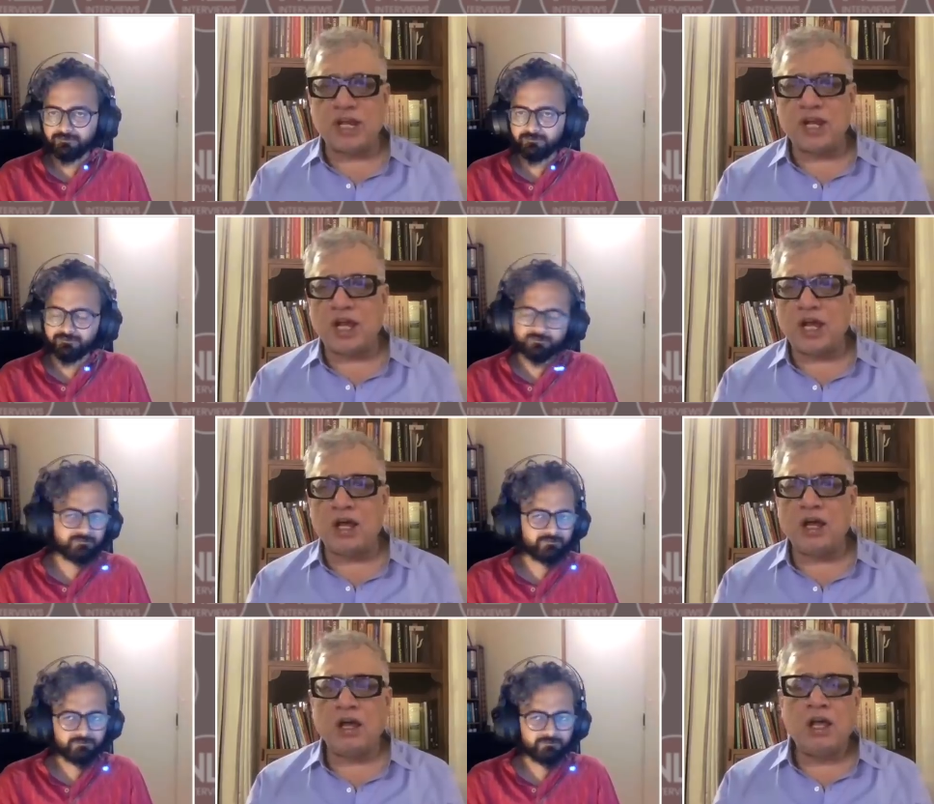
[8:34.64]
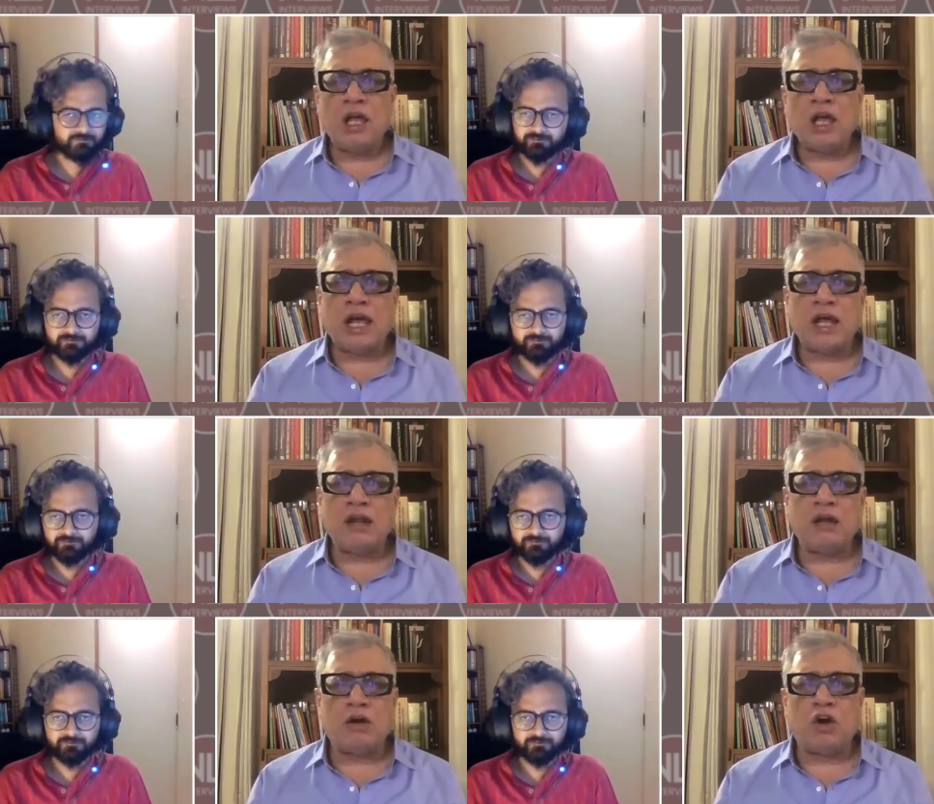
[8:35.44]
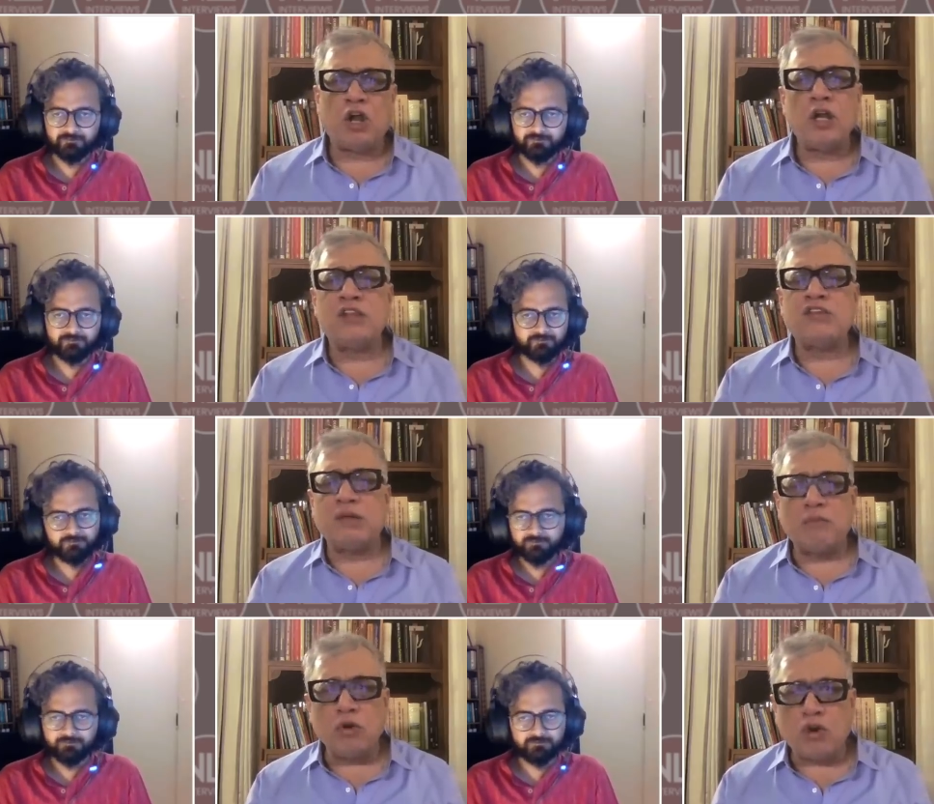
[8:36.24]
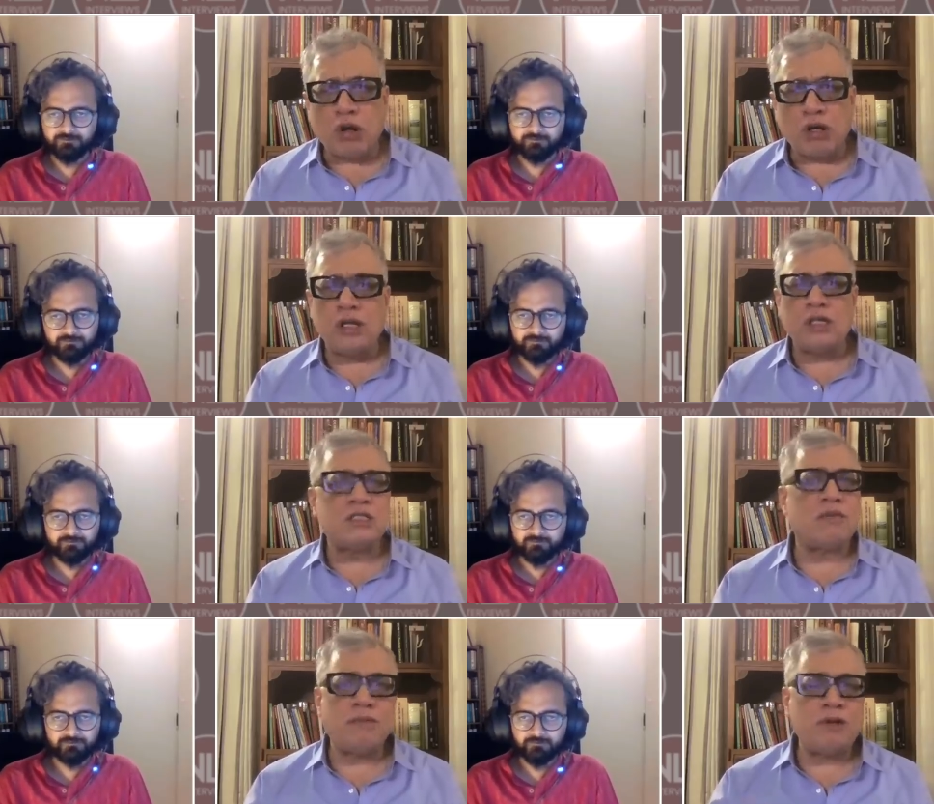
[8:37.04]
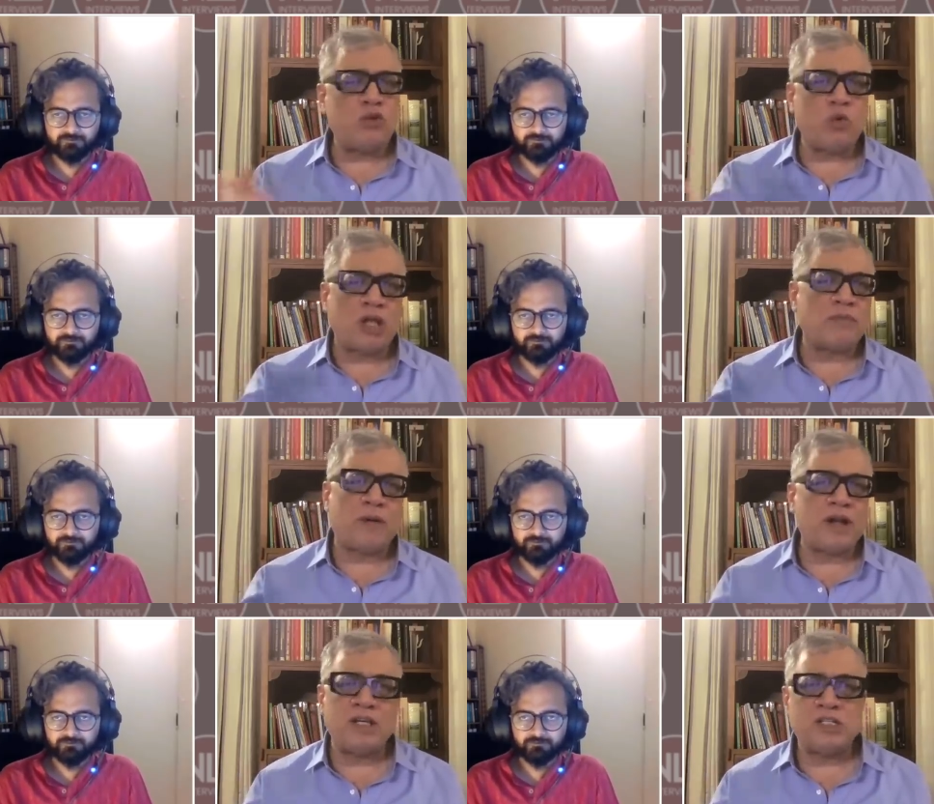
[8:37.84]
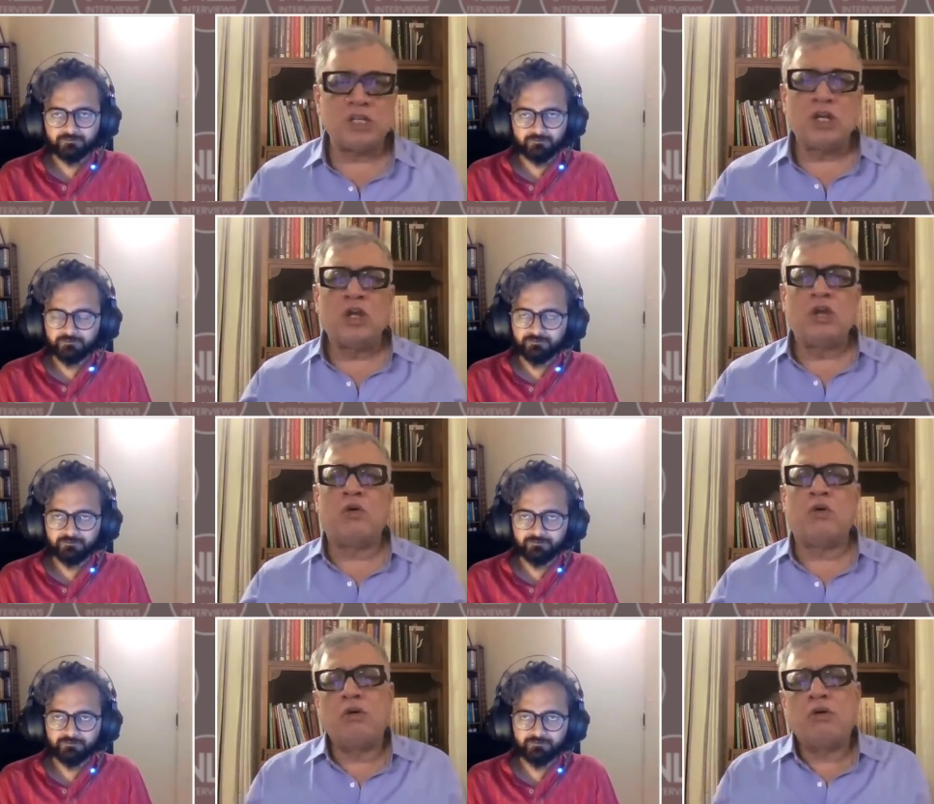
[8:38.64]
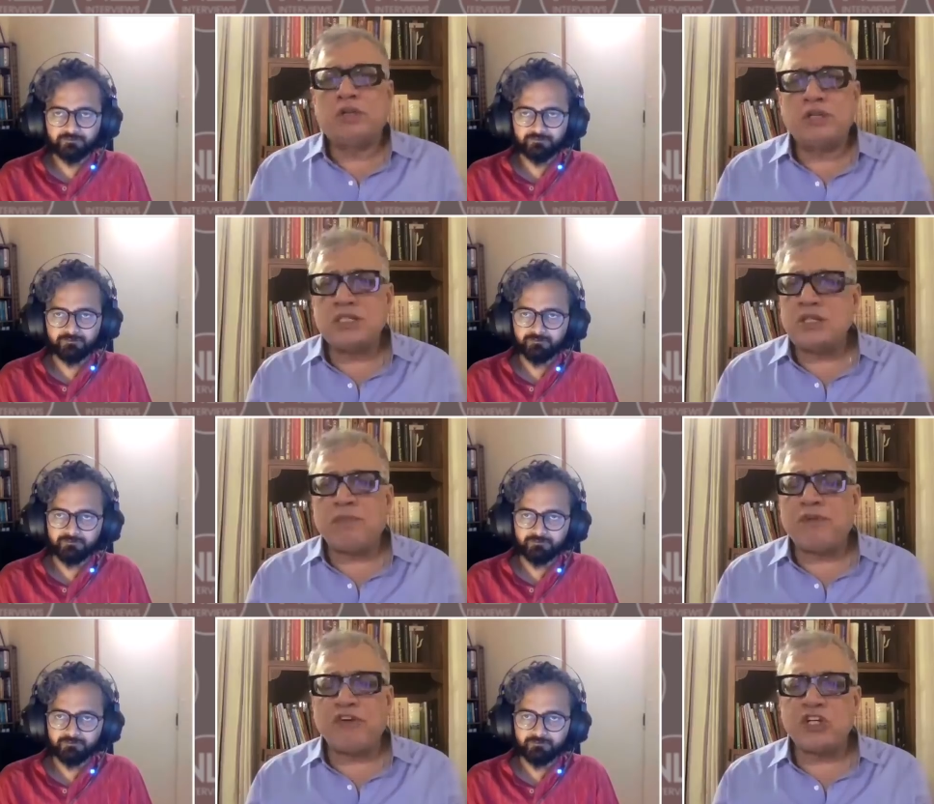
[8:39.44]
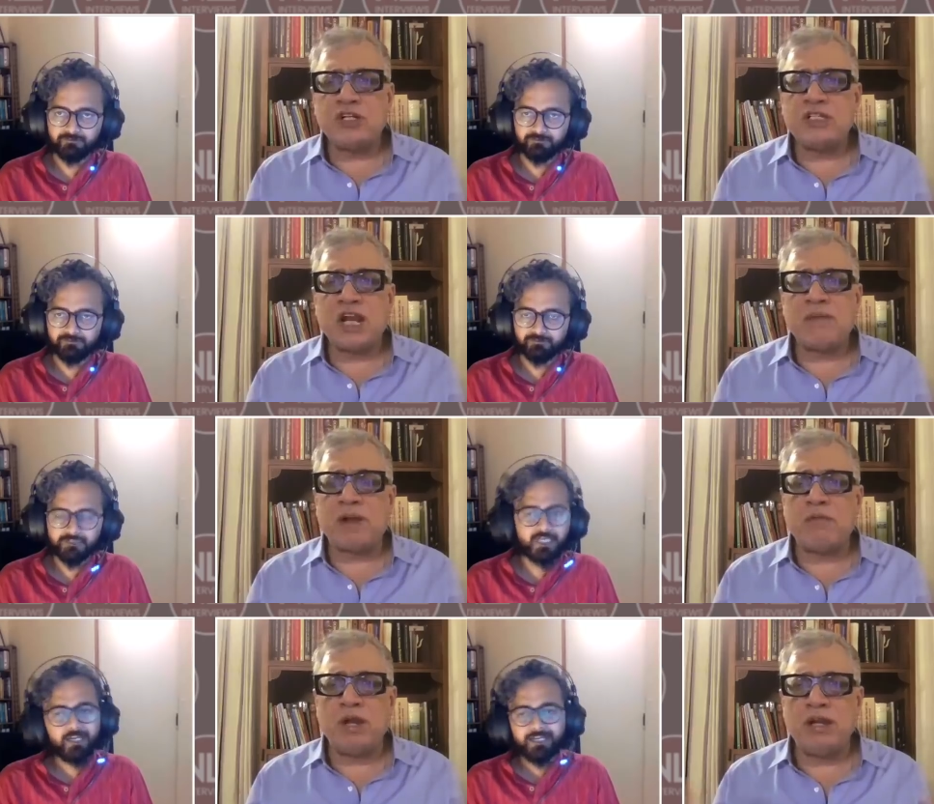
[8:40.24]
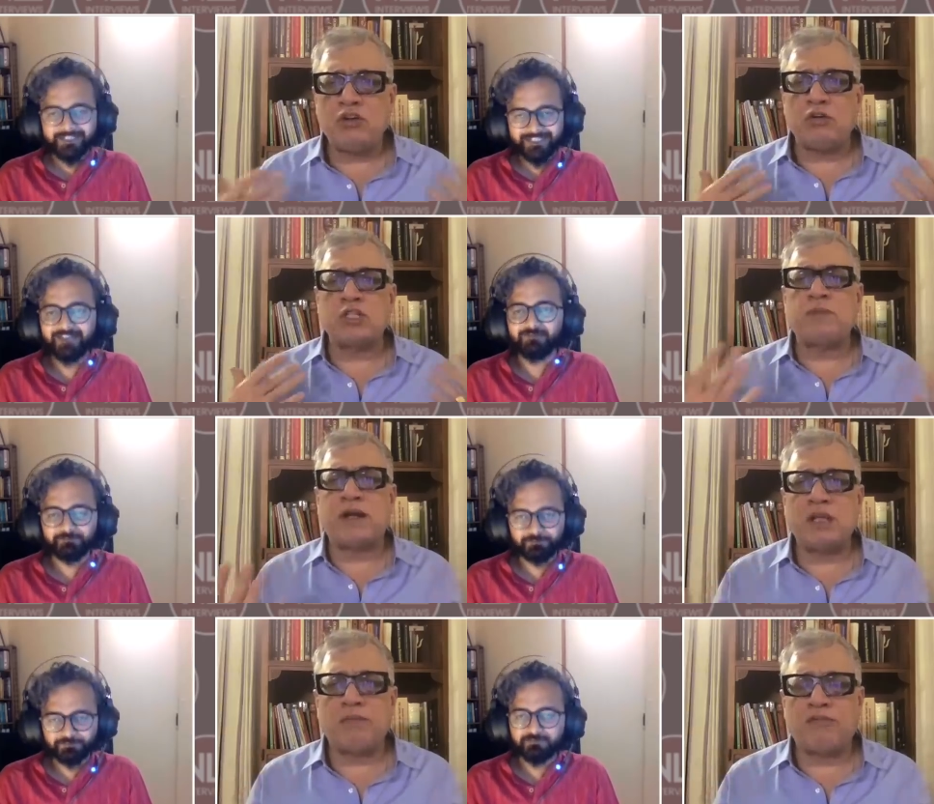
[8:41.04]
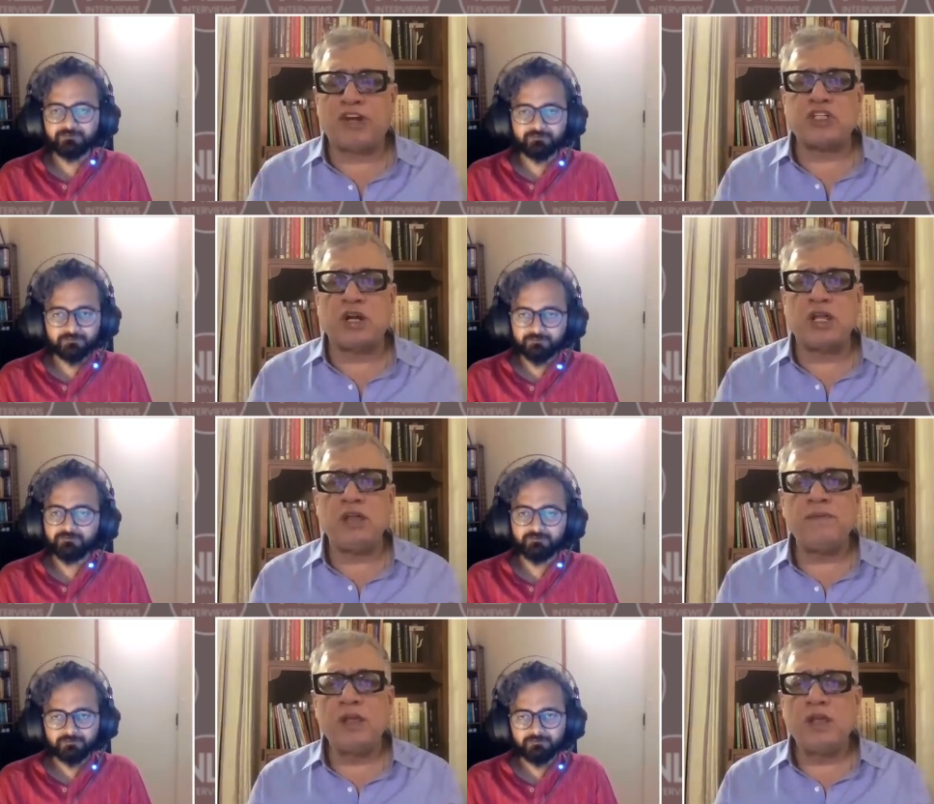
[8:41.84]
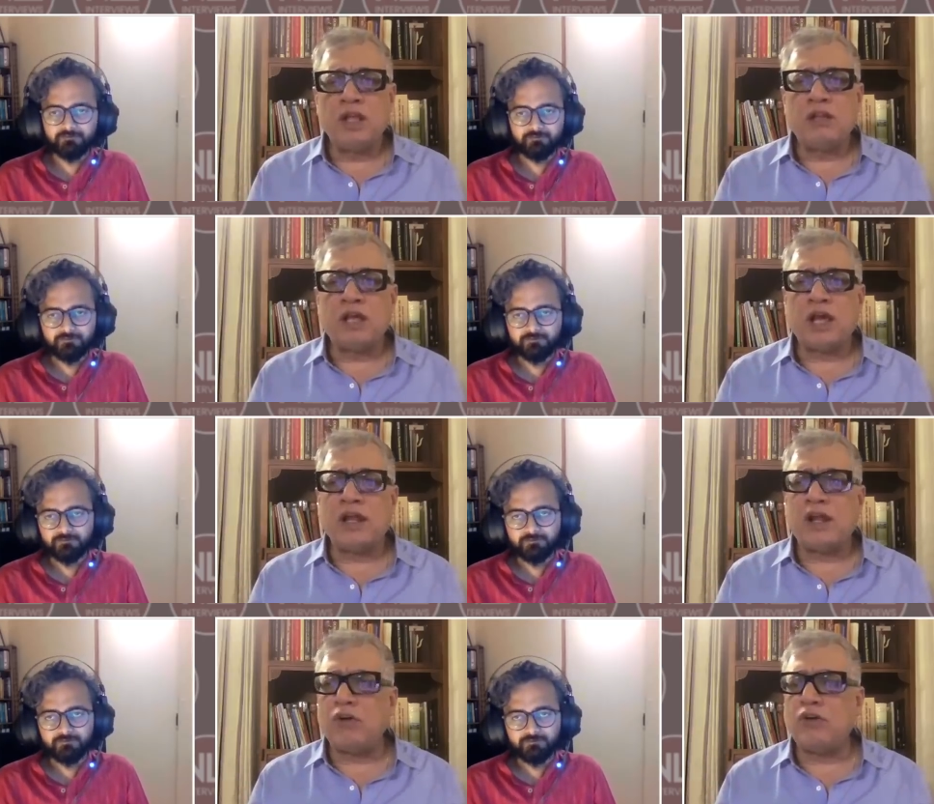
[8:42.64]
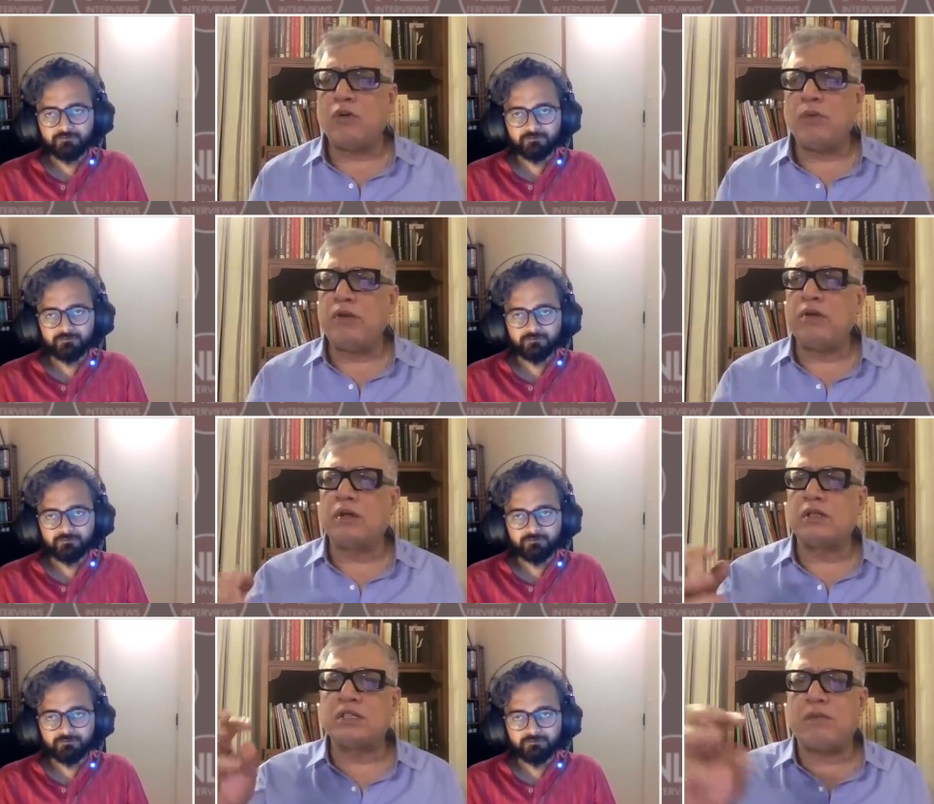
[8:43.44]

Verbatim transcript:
Speaker 1: Sena and uh, All India Trinamool Congress and maybe two other parties, this is a professional setup and we need to yeah. respect them professionally. And now, you know, when you hear